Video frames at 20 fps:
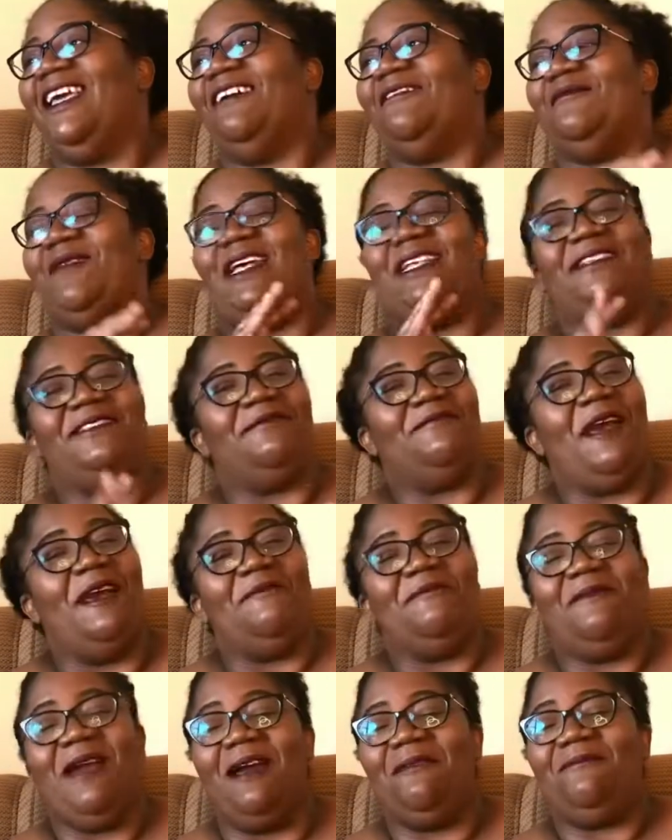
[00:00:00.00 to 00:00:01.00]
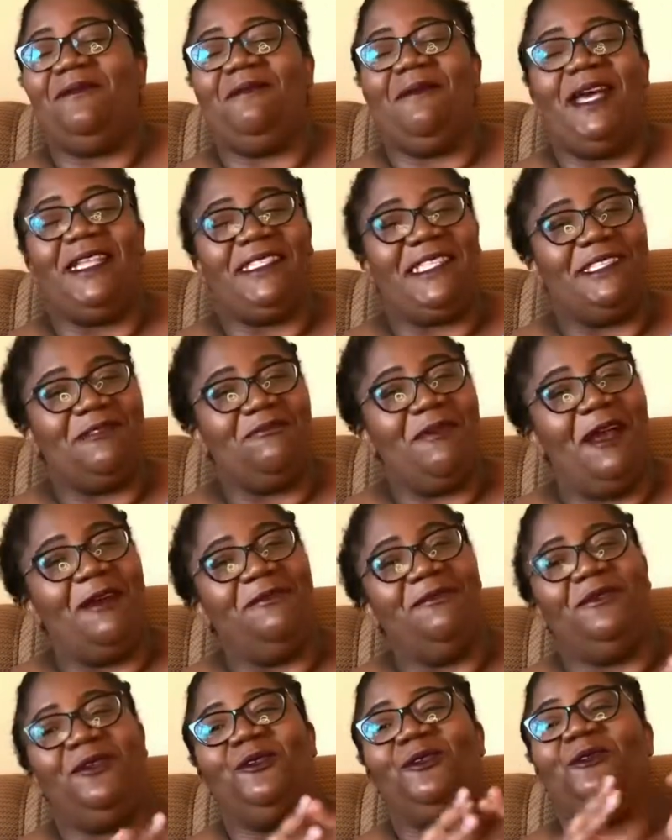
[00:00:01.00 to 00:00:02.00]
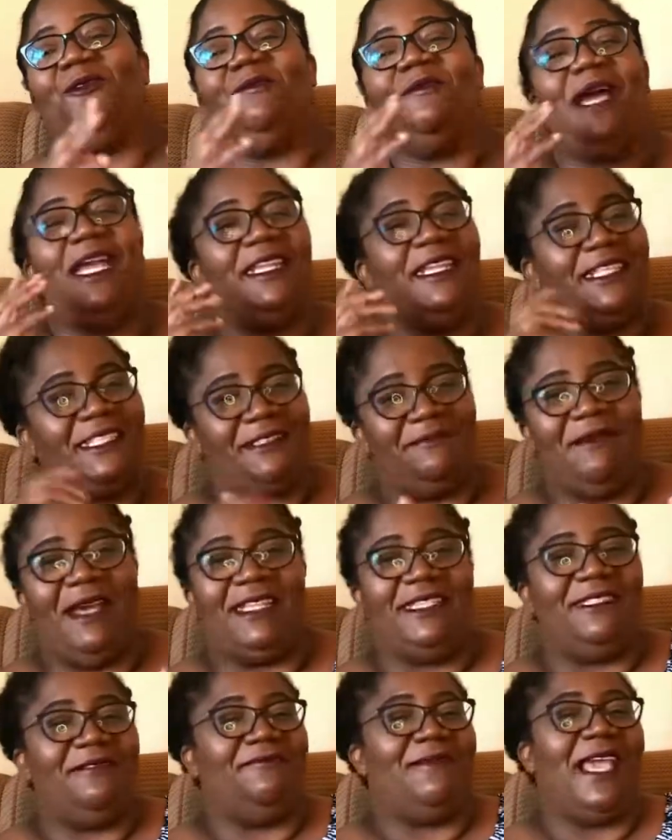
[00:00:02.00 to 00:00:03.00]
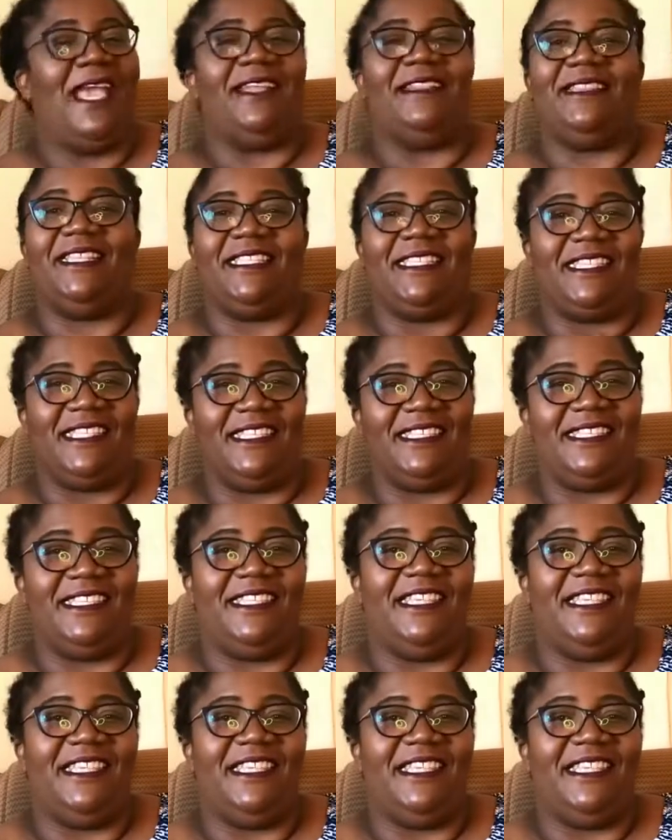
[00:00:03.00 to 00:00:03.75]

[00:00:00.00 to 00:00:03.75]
But this mom who managed Batra behind the scenes.